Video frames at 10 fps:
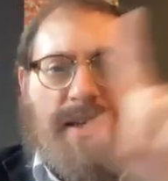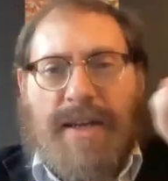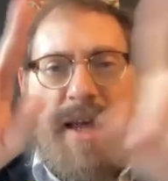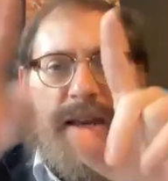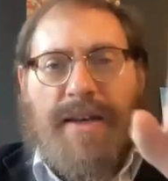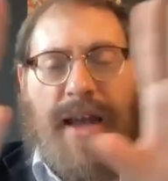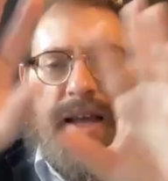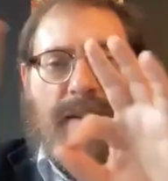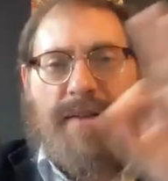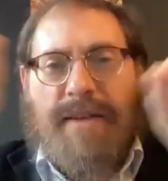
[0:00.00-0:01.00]
and and
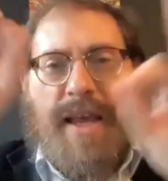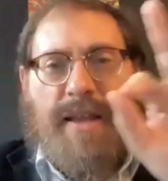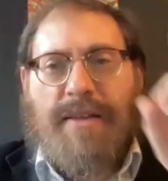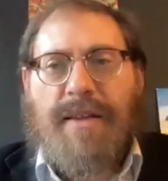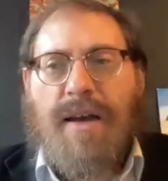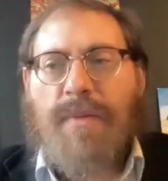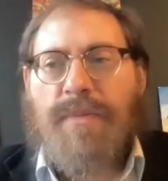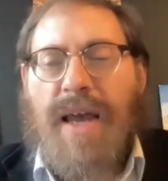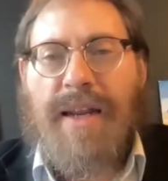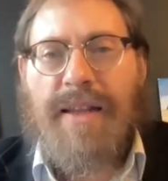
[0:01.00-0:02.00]
and and
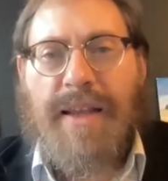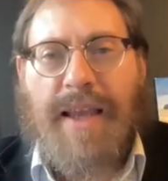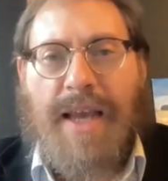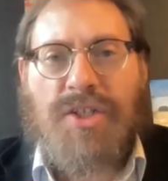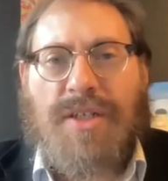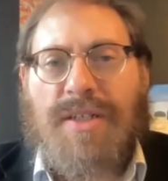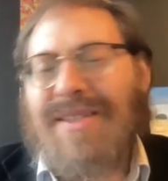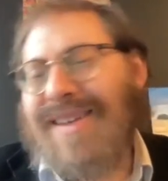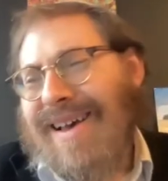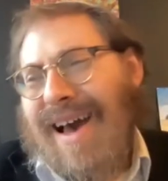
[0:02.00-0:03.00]
um, and
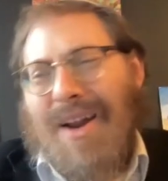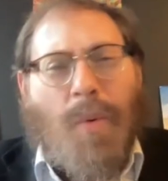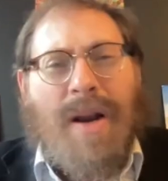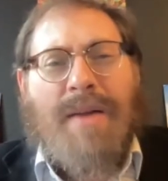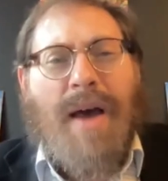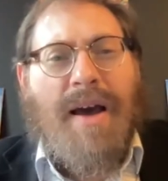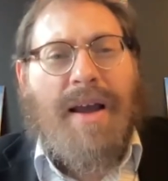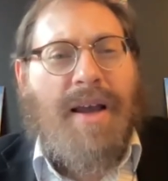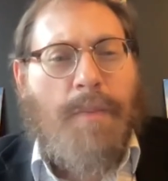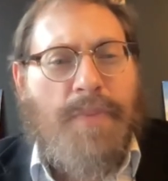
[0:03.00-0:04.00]
indications. I don't want a, a
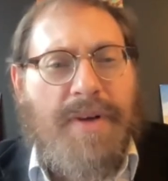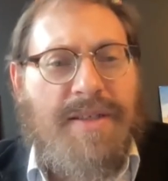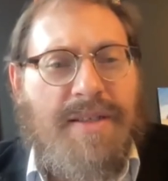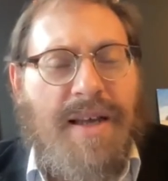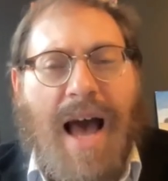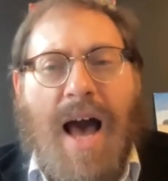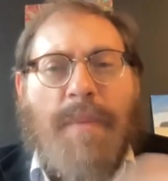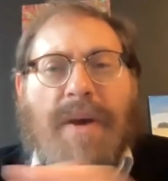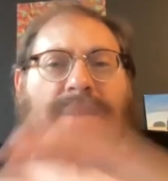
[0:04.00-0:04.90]
compass. I'm